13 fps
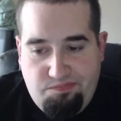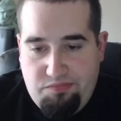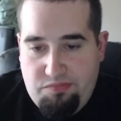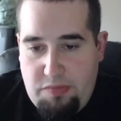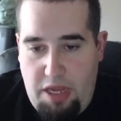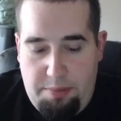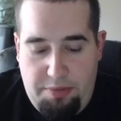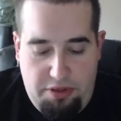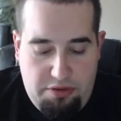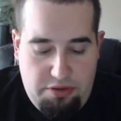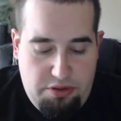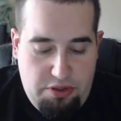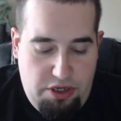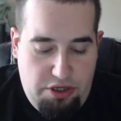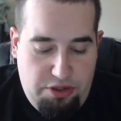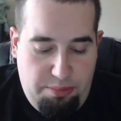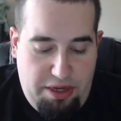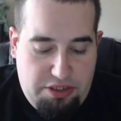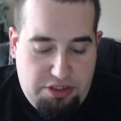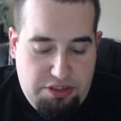I mean, the
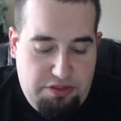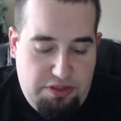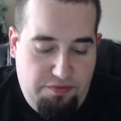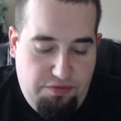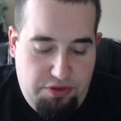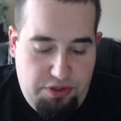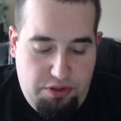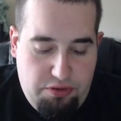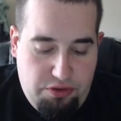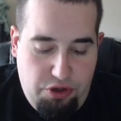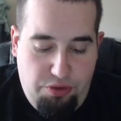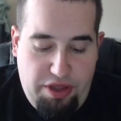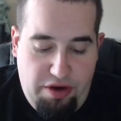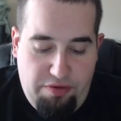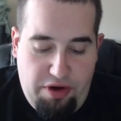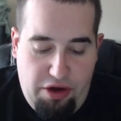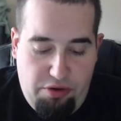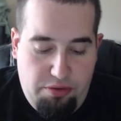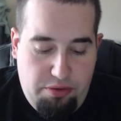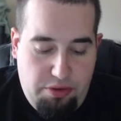matte sleeves definitely go that
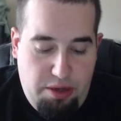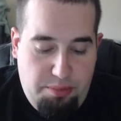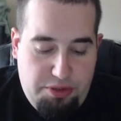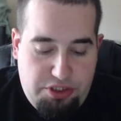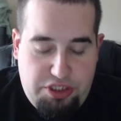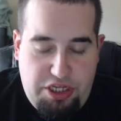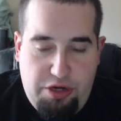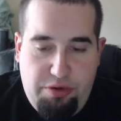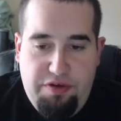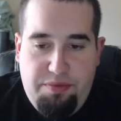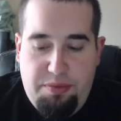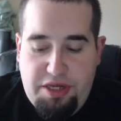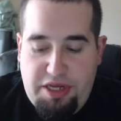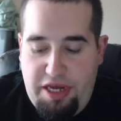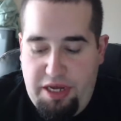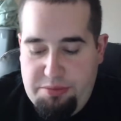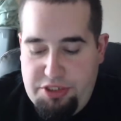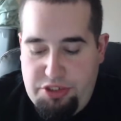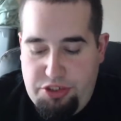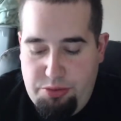route, but stay away from the
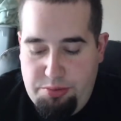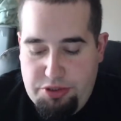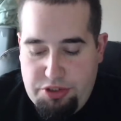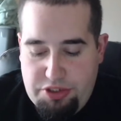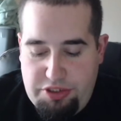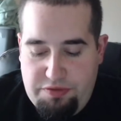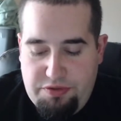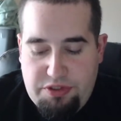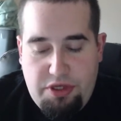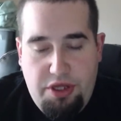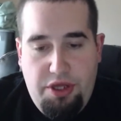KMC super sleeves.